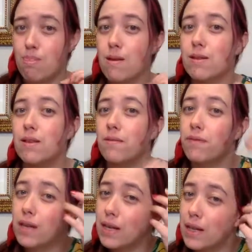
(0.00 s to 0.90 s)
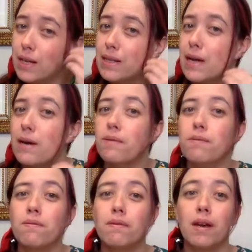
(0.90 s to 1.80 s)
Let's see if we can get that down.
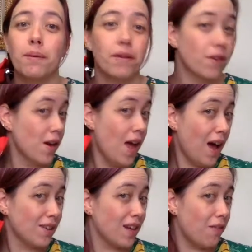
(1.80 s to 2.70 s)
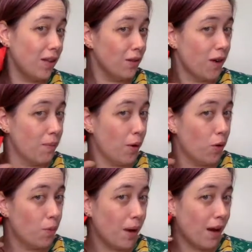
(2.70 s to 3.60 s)
Yeah, whatever. I also have a little red bow
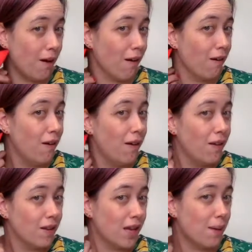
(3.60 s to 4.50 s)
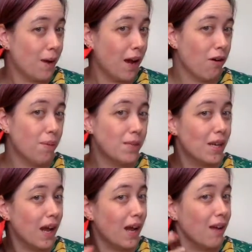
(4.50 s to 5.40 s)
in my hair to keep my hair up
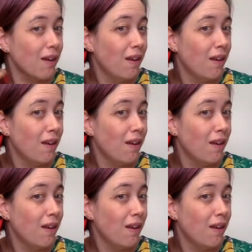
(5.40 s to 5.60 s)
today.